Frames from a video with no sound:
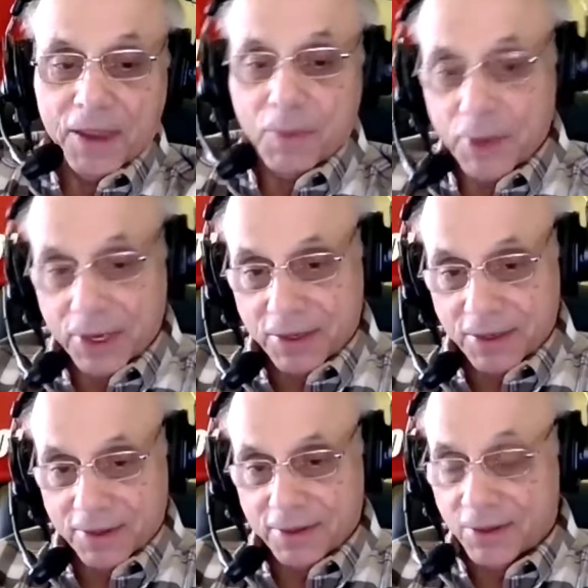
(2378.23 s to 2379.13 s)
But
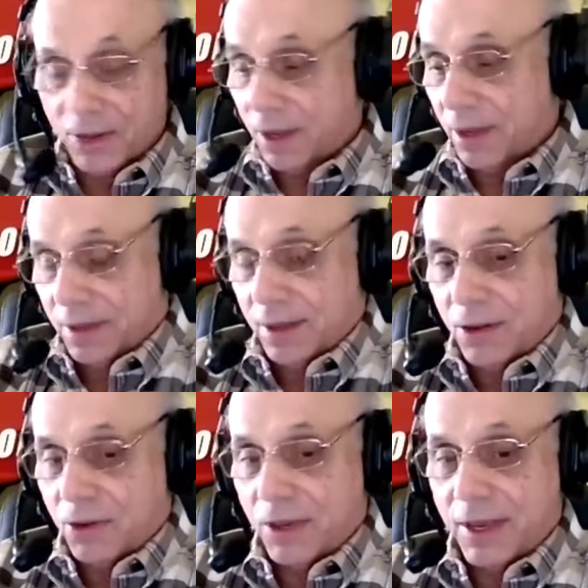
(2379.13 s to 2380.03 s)
yeah,
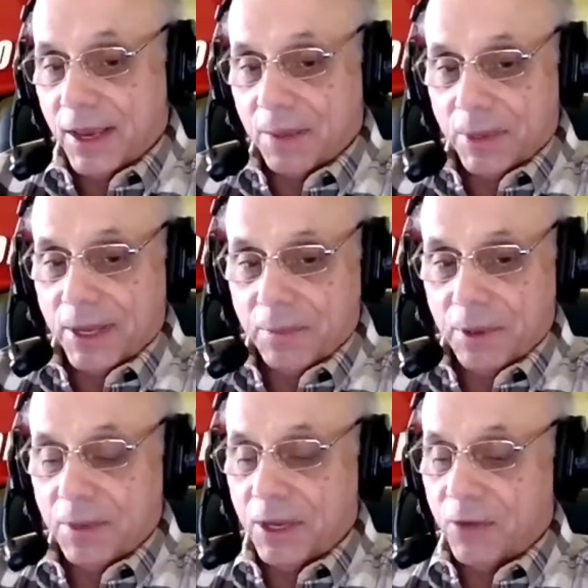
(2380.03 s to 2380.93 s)
you can't blame
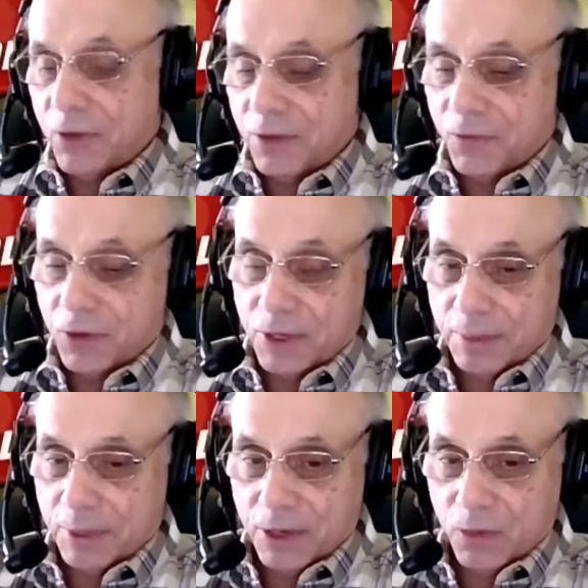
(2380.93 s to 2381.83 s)
them. If you're
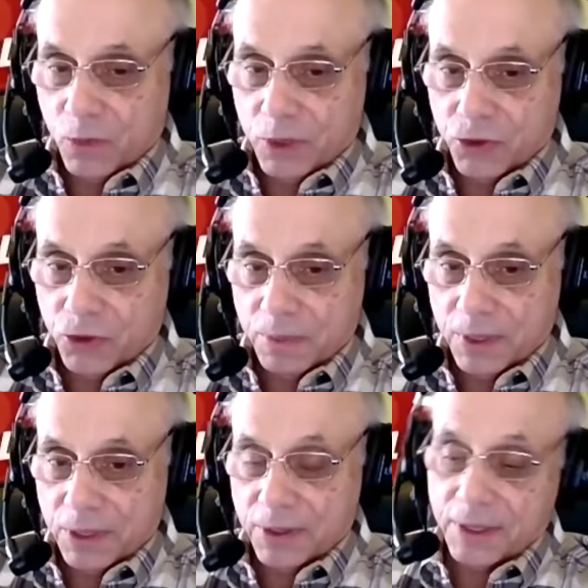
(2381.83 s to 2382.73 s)
limited in what you can
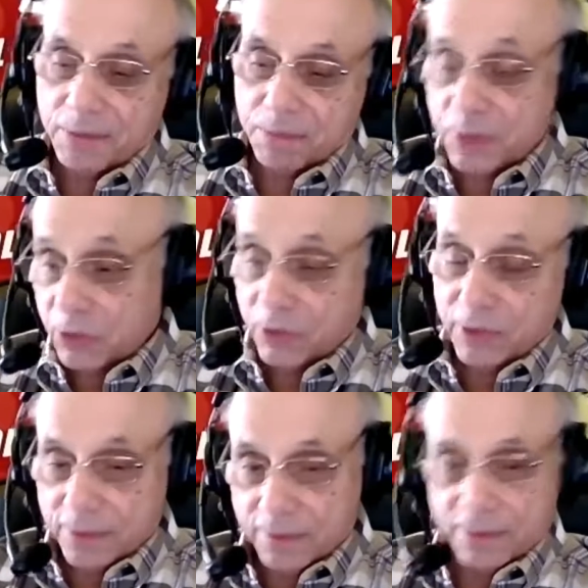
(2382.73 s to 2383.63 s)
build, then build
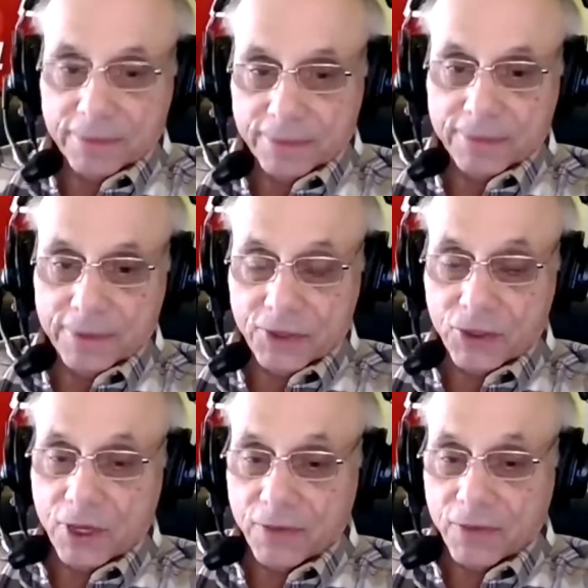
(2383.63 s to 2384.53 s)
the
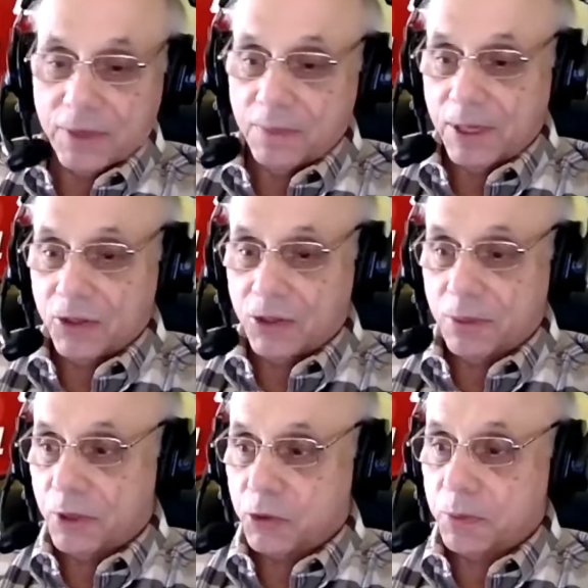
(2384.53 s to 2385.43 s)
stuff that makes the
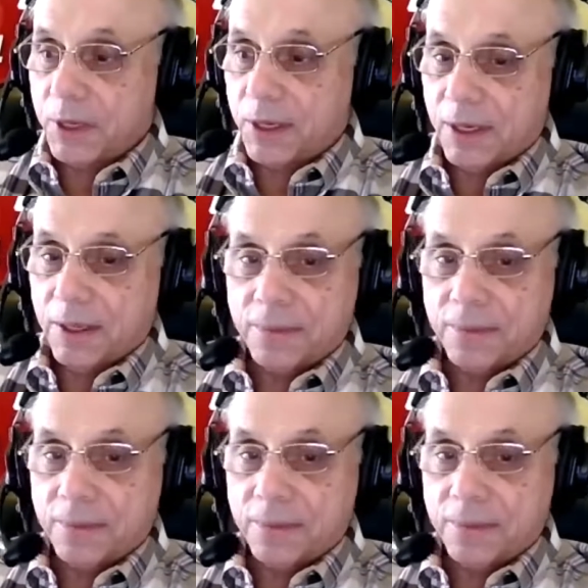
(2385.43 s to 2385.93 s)
most money.